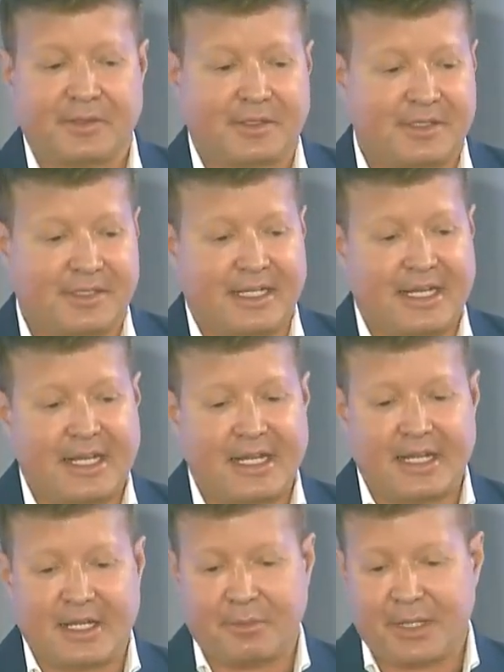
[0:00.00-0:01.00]

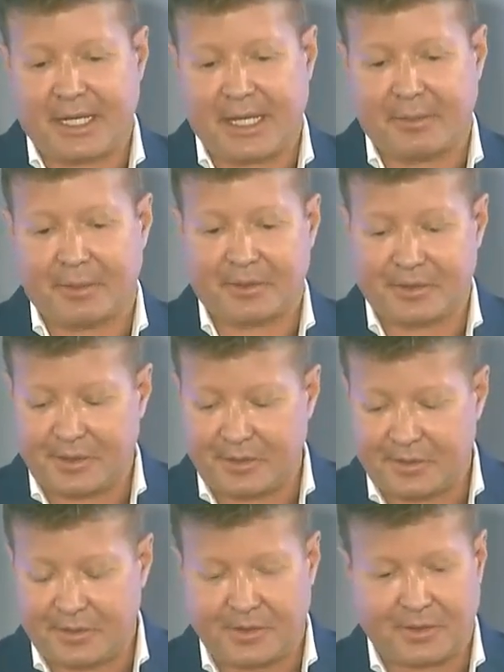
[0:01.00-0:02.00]
see and be able
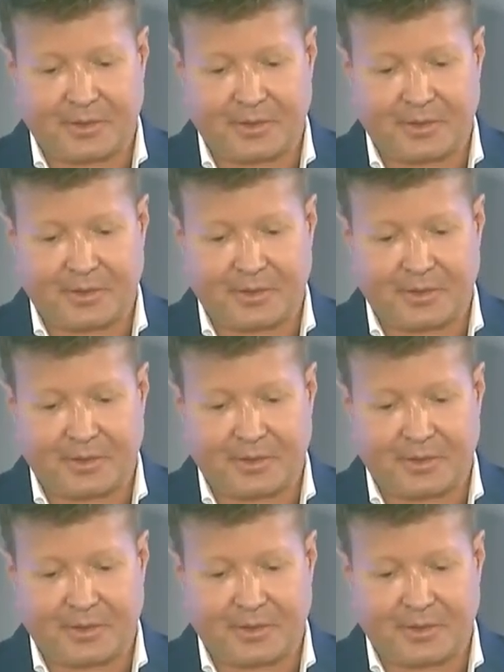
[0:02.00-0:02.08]
to